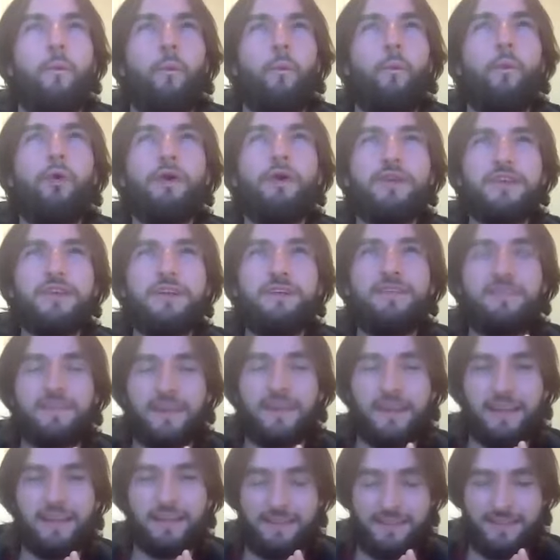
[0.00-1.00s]
What do you
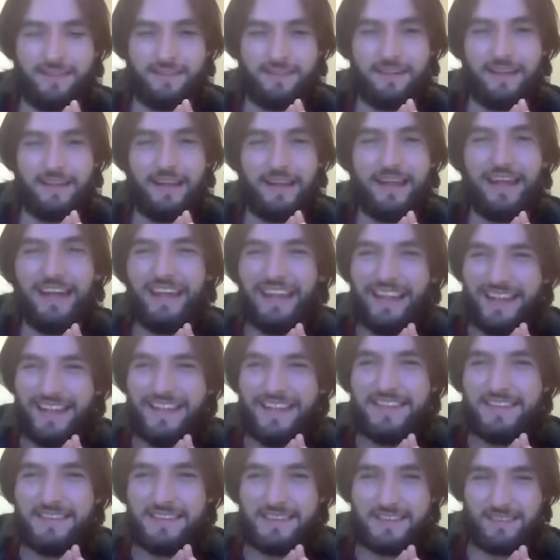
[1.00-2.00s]
think it
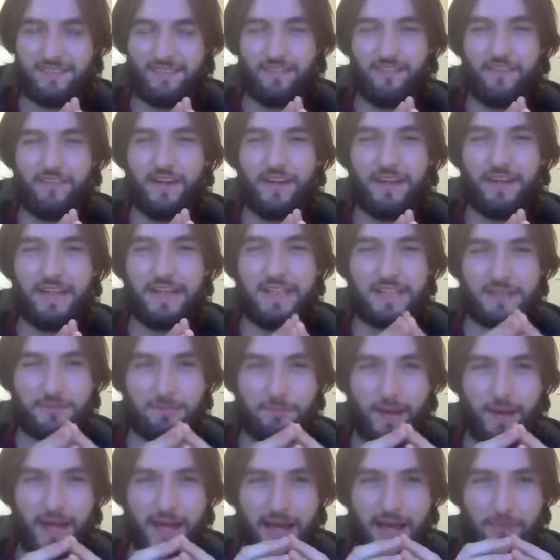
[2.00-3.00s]
is that is
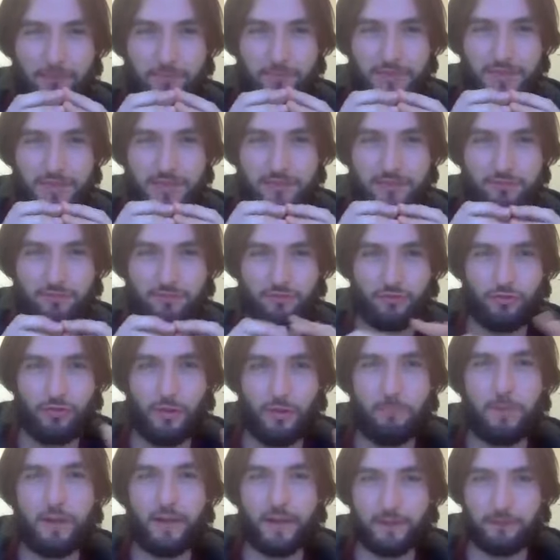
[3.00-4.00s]
perhaps
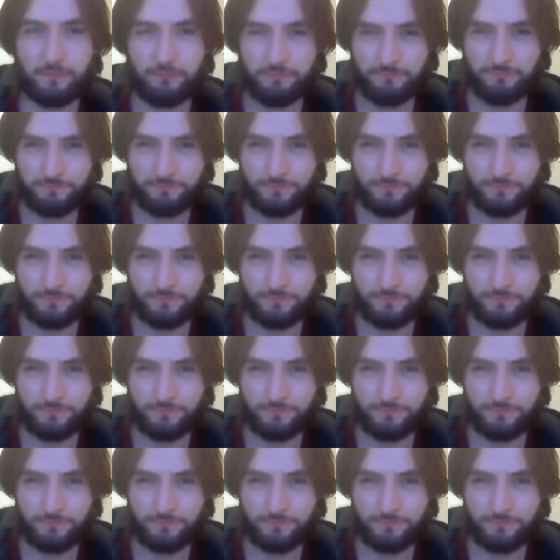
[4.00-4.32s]
crumbling,